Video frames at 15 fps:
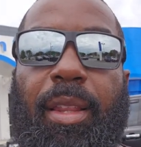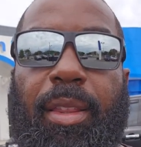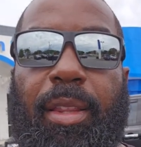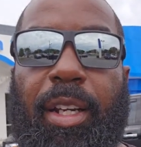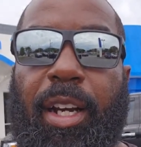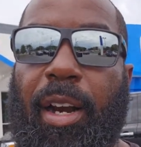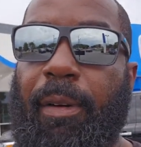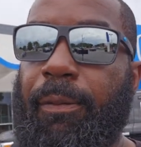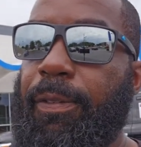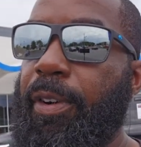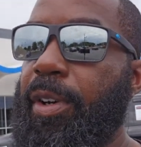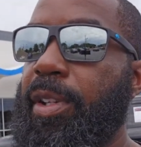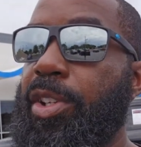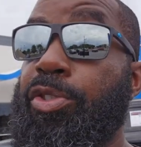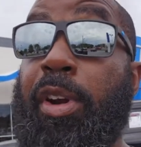the
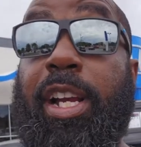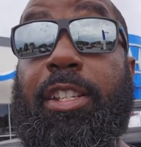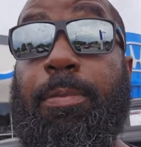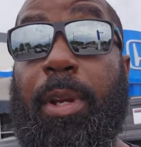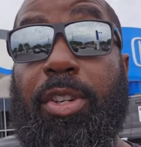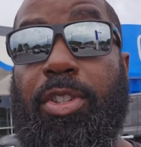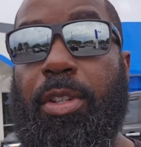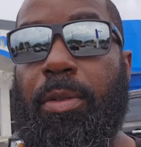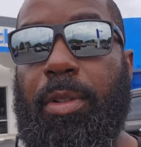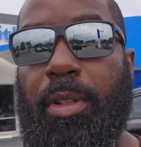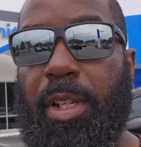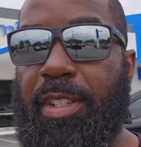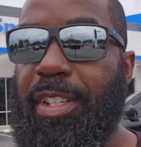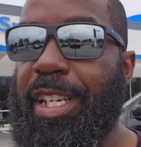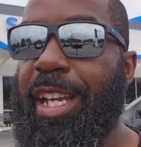comfort, the transmission,
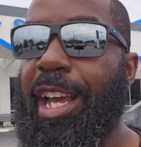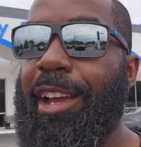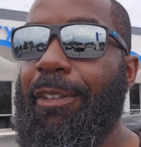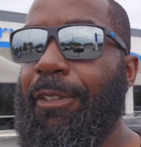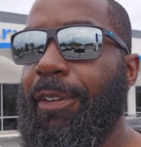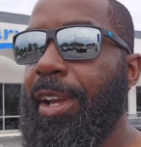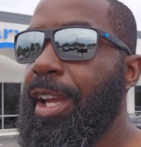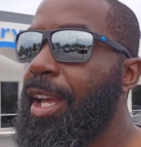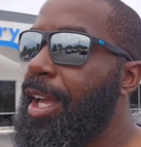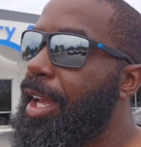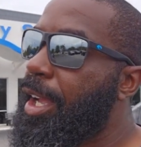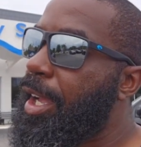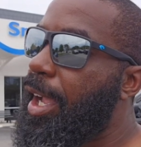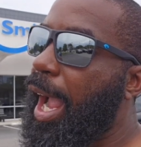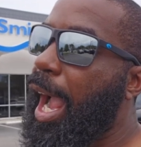the ZF.
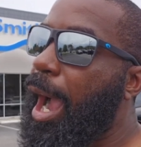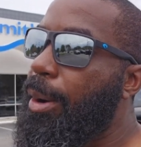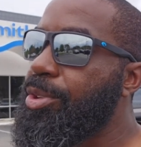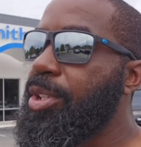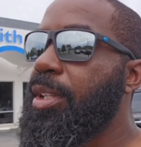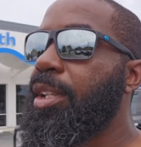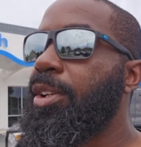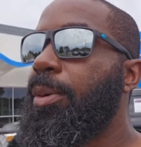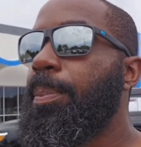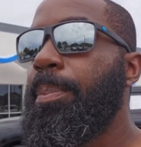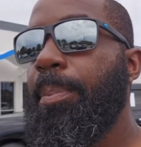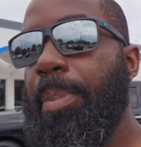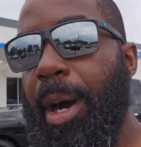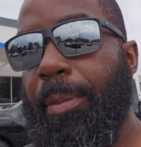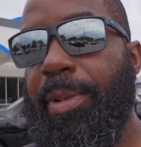I was a little
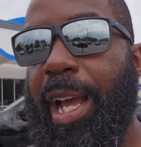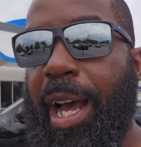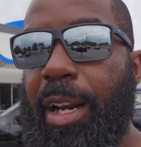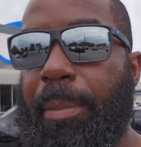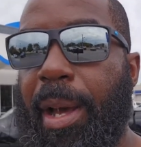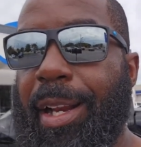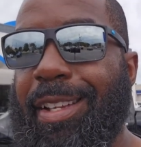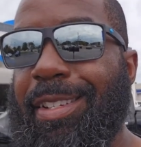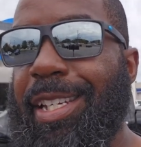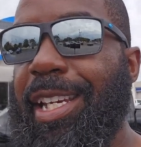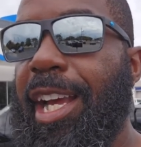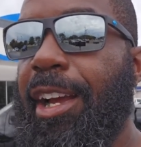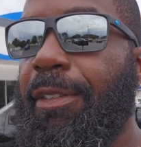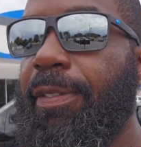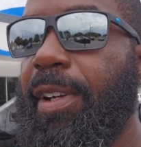bummed out about a
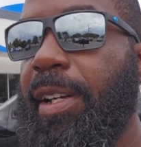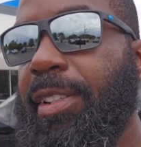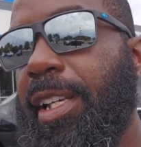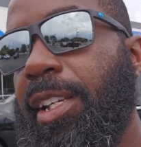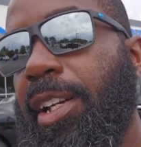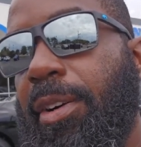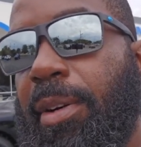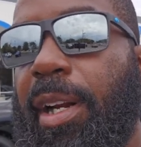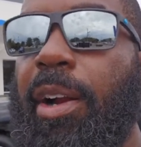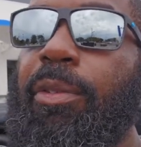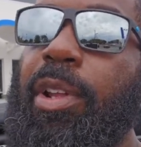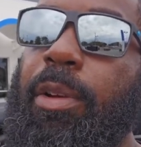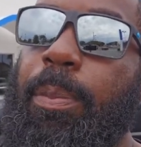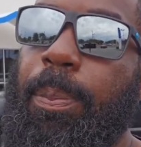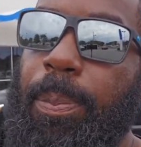ZF and I was like, you know what, I
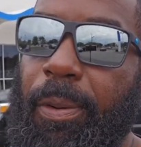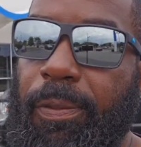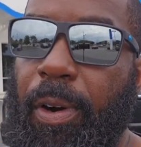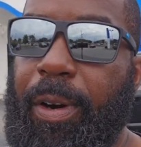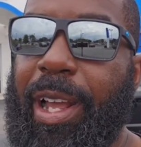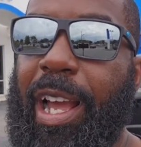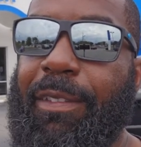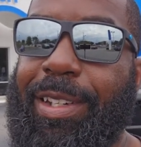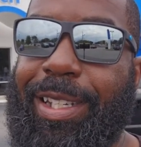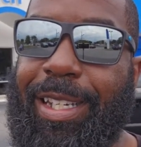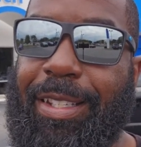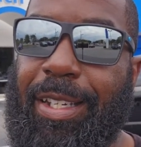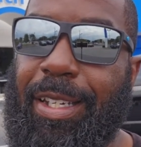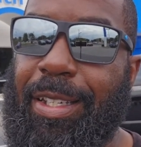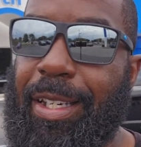really prefer to have a
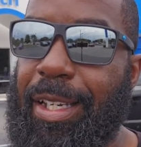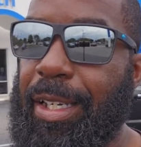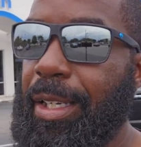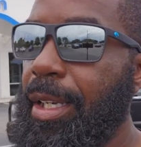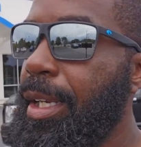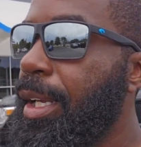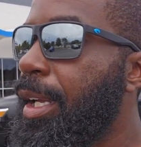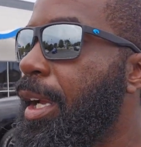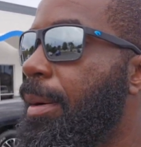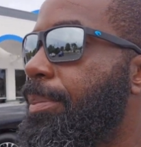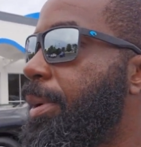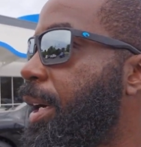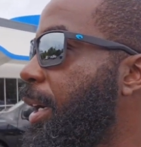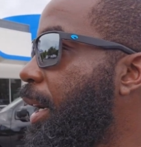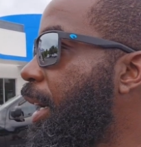DCT.
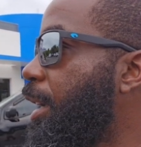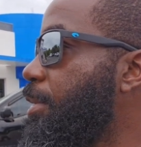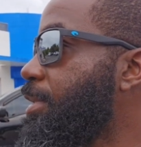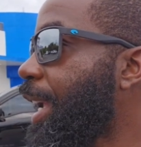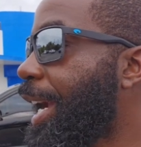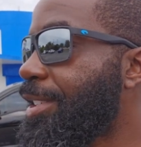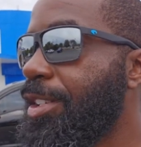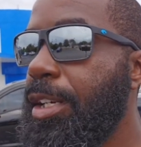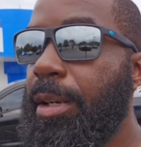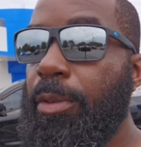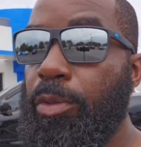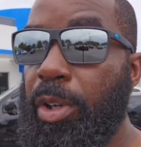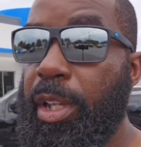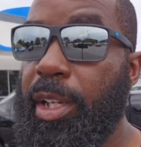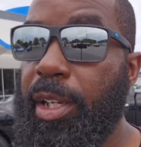But uh, it was actually
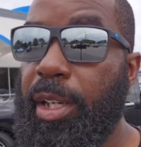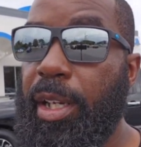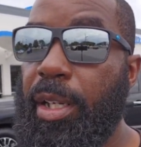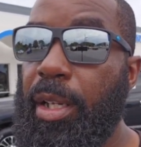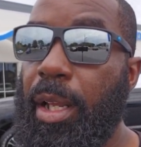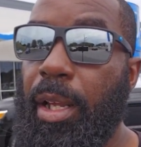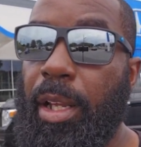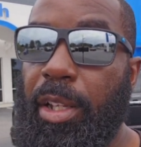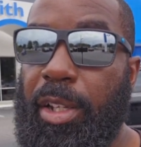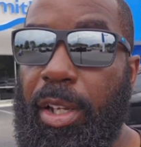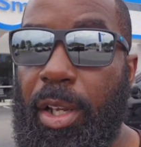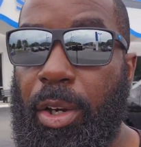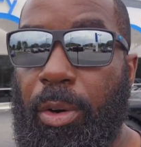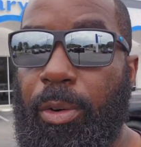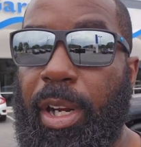really good,
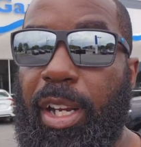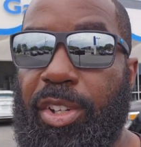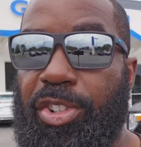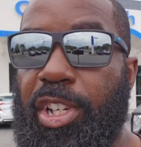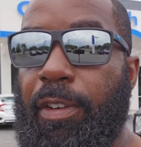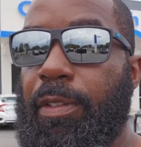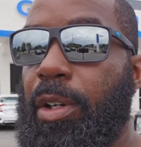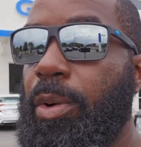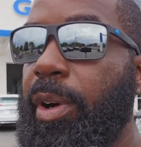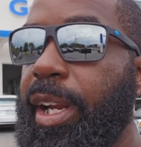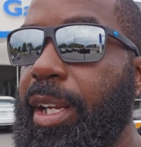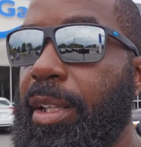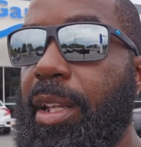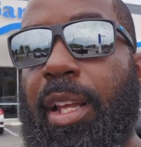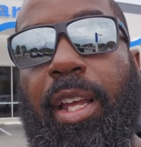shifts
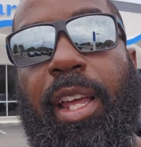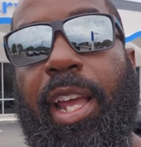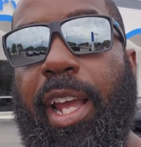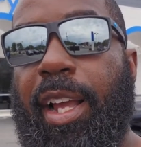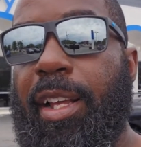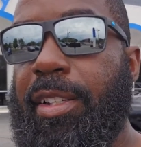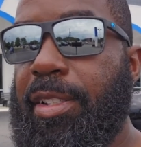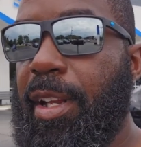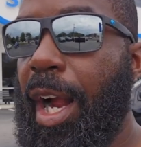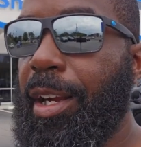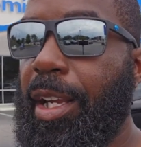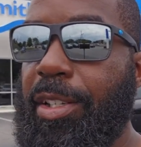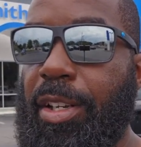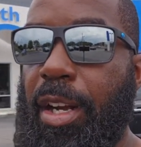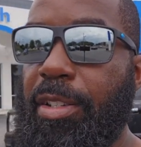quick, stock
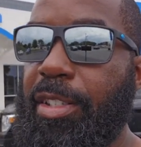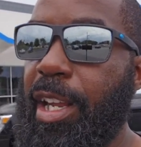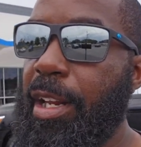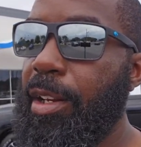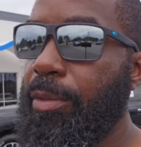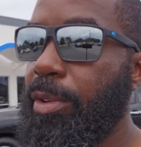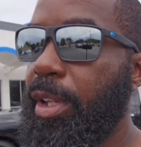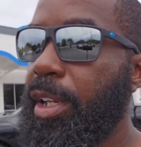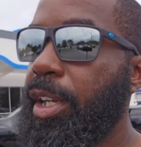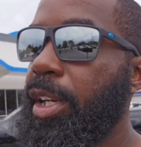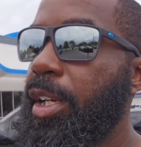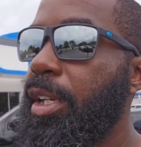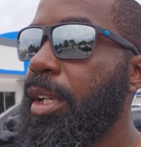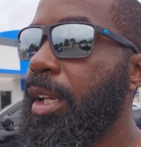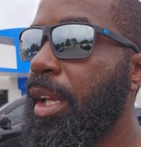exhaust sounded really
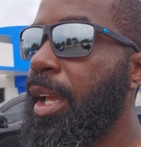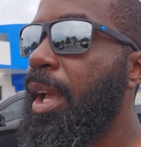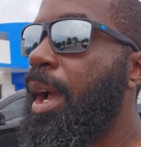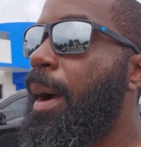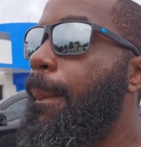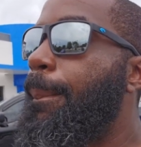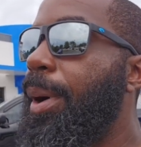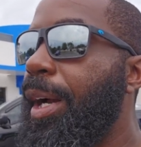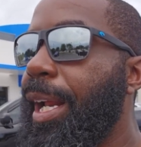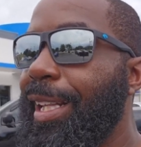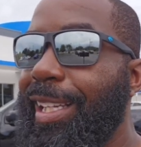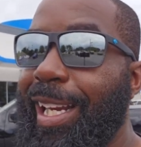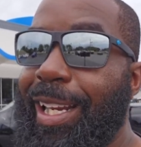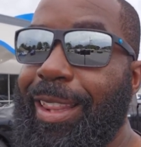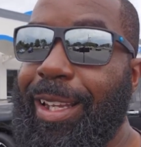good. But at
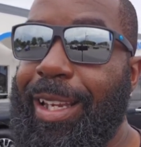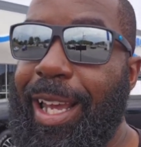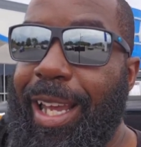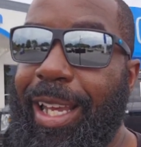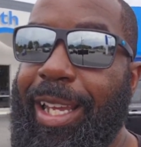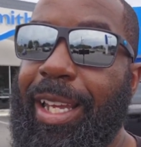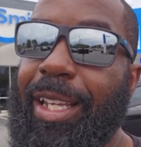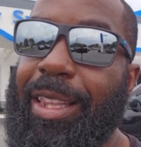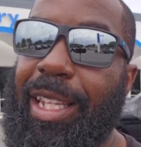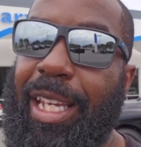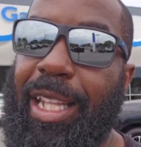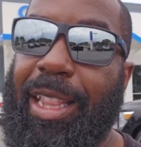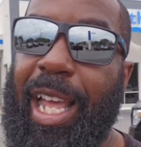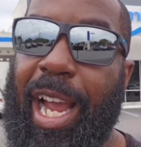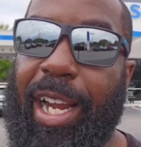the end of the day,
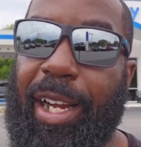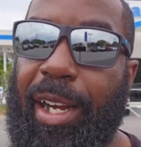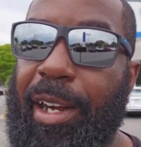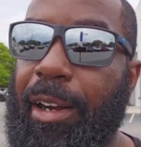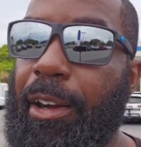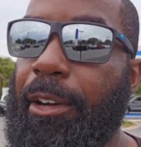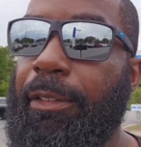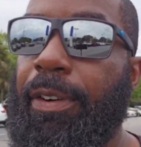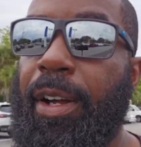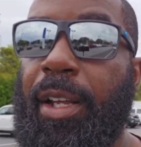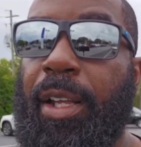the lack of